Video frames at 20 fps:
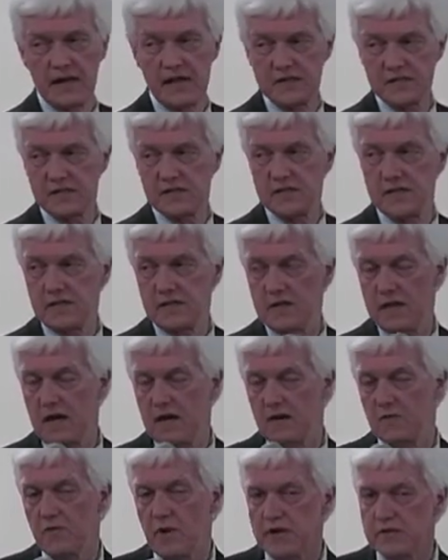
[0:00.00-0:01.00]
into
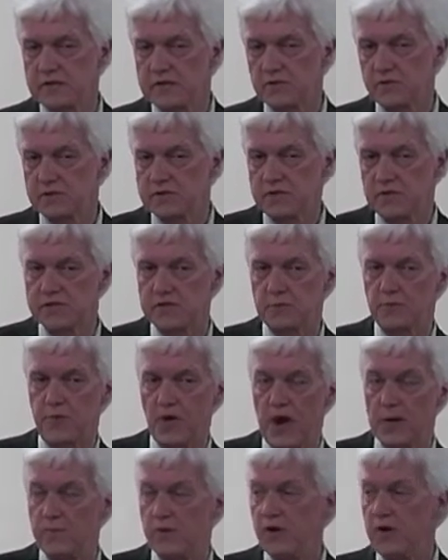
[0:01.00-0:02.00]
the race, it was as a
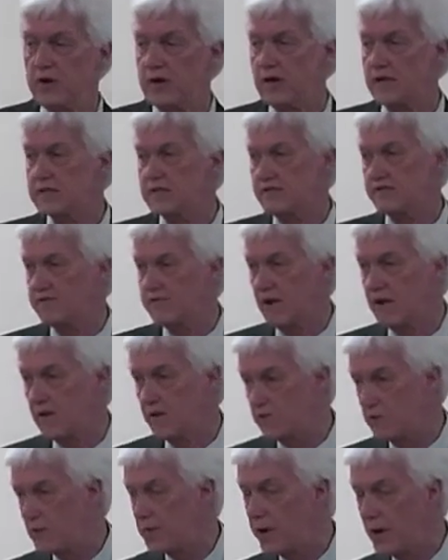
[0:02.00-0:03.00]
primary against a fellow
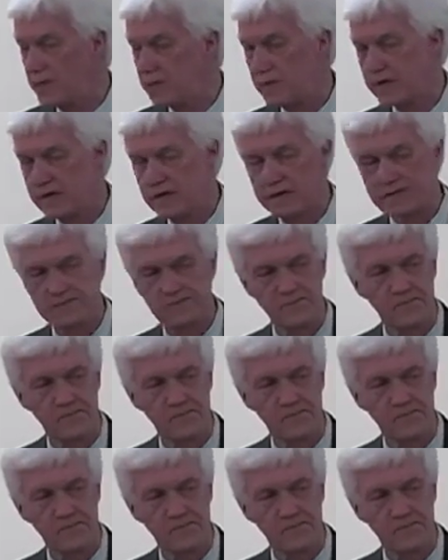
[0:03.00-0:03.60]
Republican.